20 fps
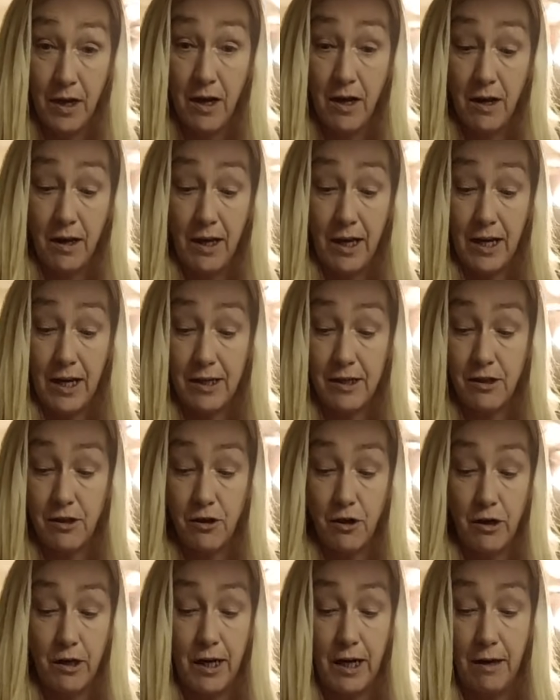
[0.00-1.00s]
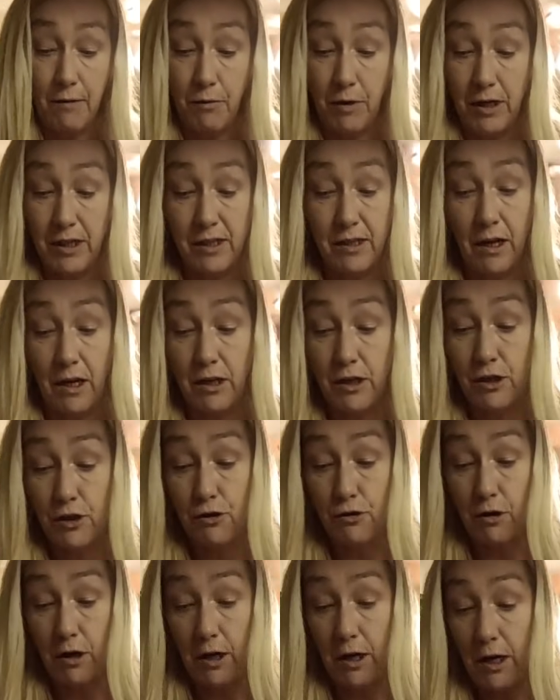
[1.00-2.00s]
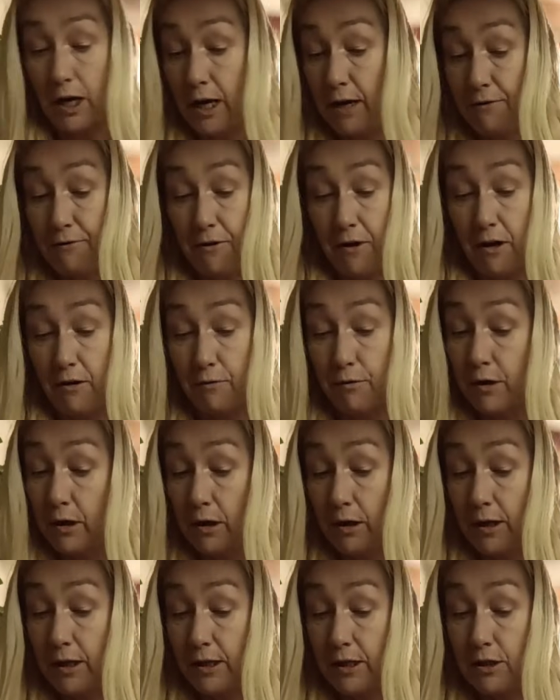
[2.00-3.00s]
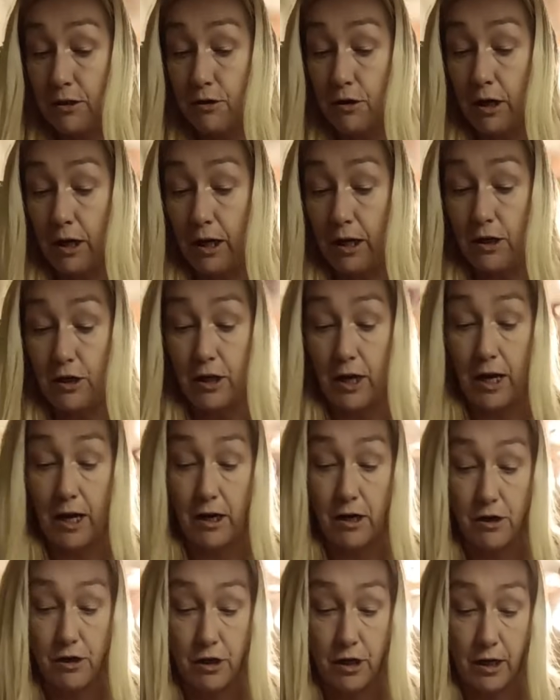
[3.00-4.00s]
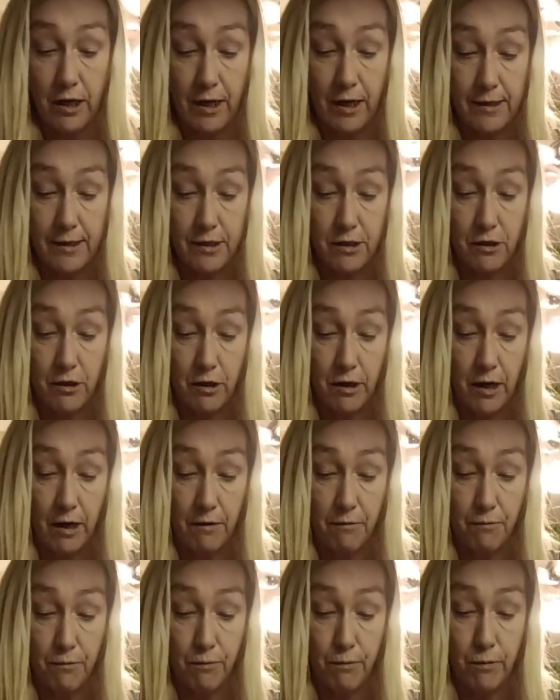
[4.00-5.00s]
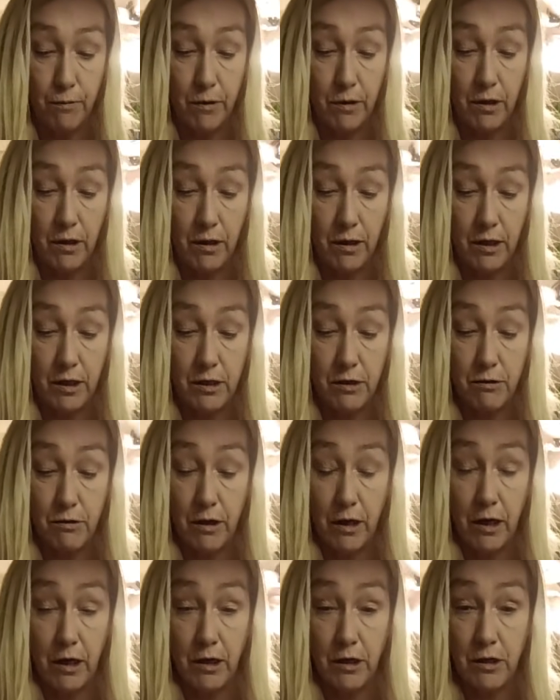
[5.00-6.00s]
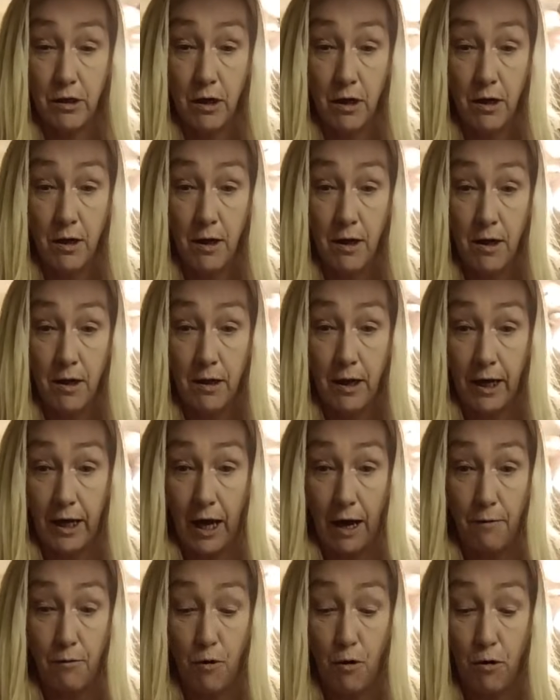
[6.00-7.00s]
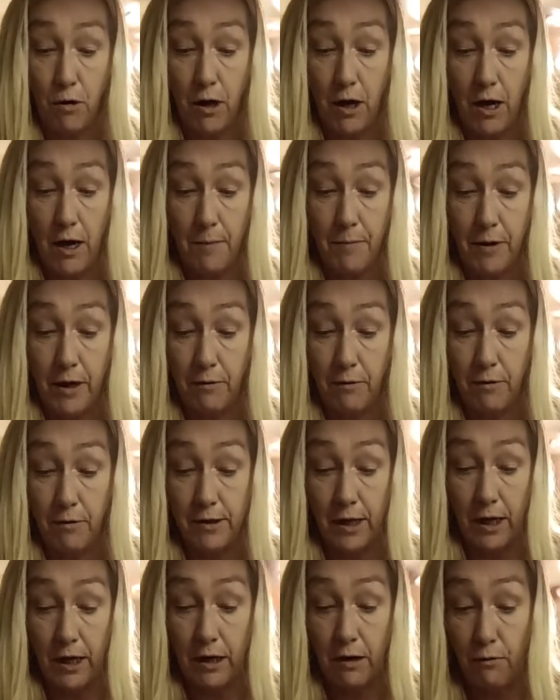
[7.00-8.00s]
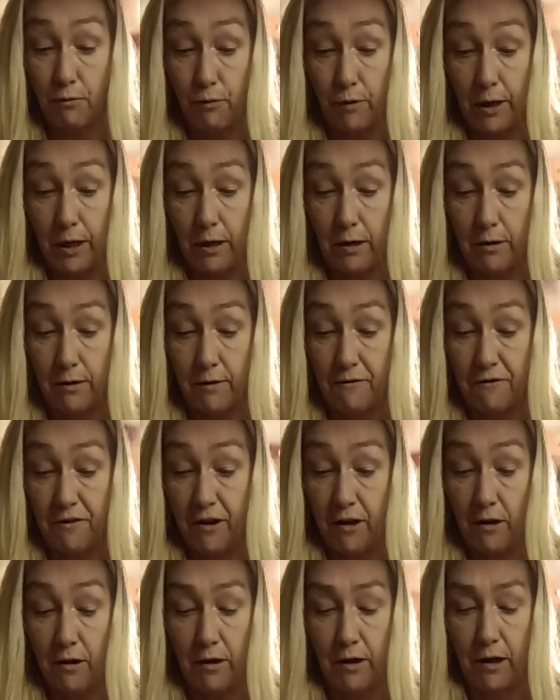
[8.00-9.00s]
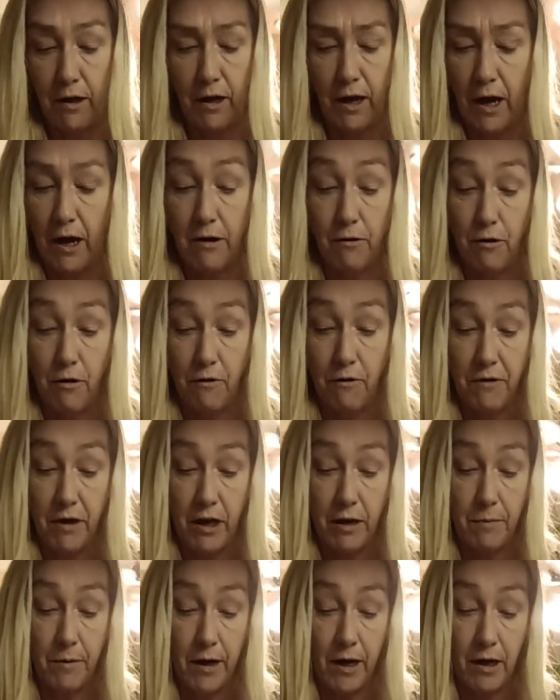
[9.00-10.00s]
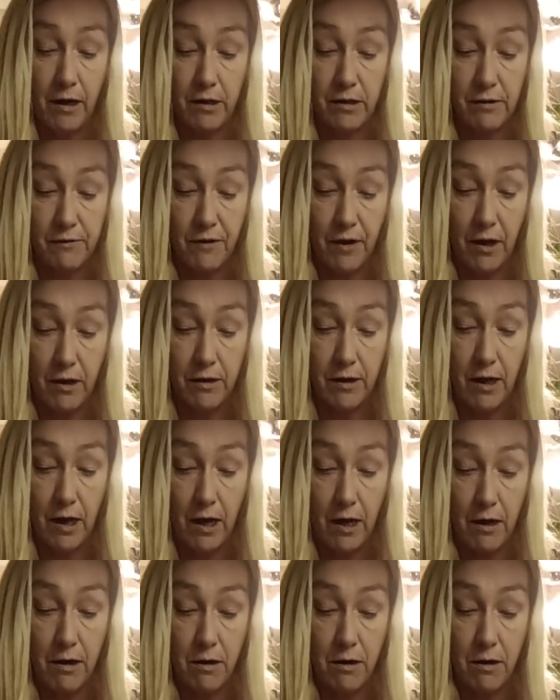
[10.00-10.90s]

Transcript: Yesterday was I felt really strange energy yesterday, really strange. Like I woke up and it was like a weird feeling. I don't know if anybody else felt that.